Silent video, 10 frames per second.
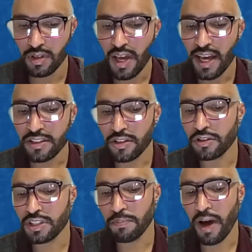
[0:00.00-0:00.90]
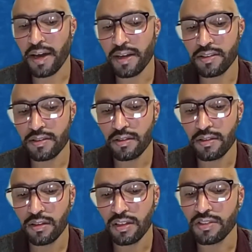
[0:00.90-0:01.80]
And so despite
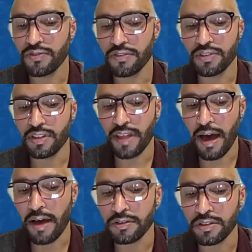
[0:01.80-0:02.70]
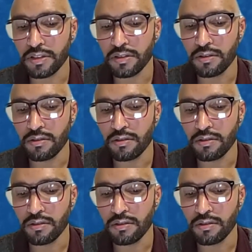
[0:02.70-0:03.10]
these 15,000